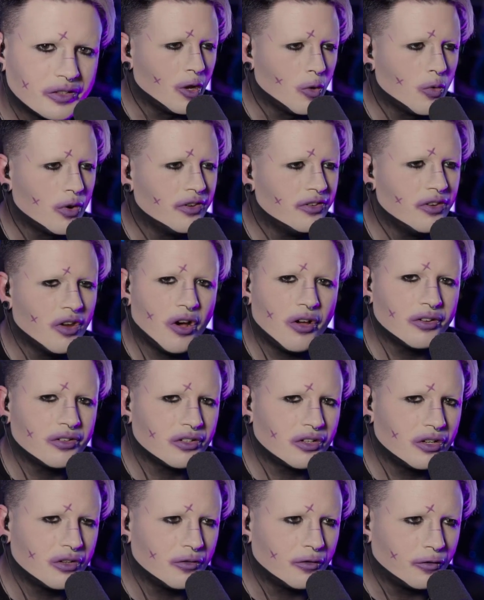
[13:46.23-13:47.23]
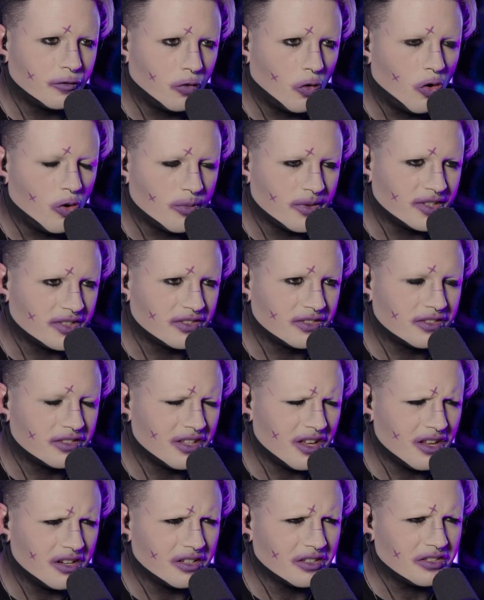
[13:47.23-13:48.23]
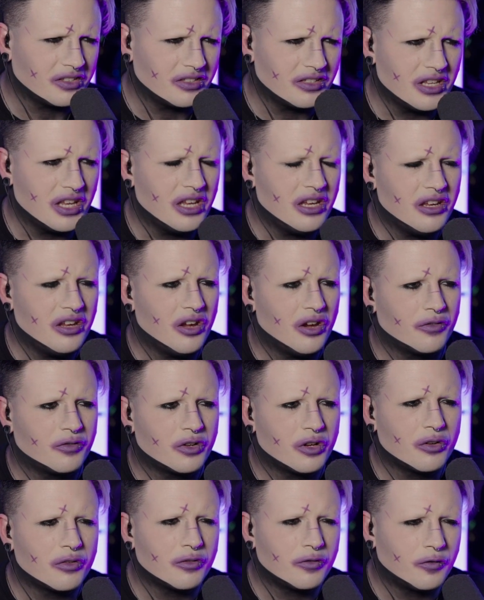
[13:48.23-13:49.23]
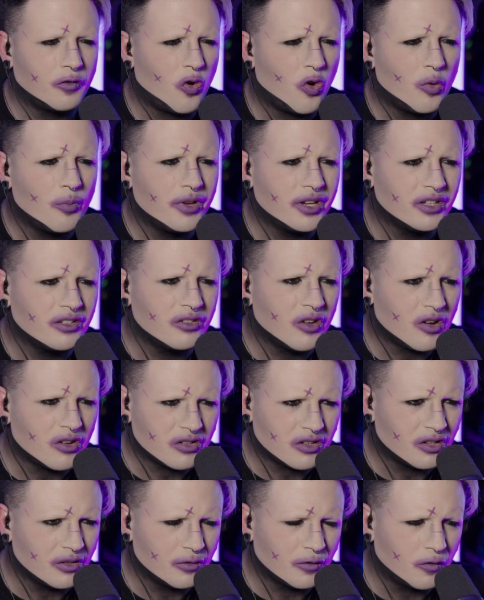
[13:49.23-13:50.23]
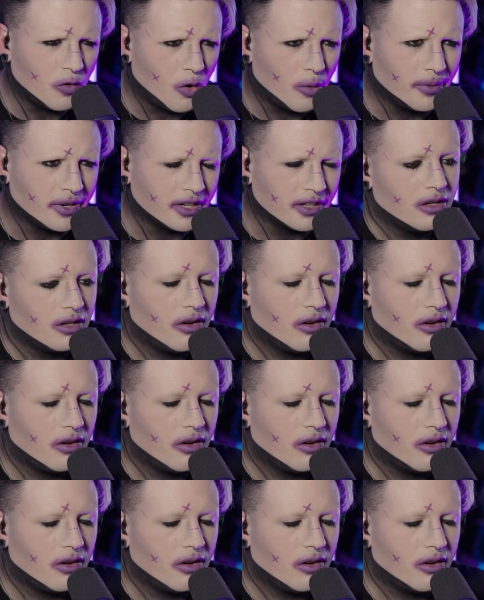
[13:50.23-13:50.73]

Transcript: They were non-conformists in a sea of conforming non-conformity.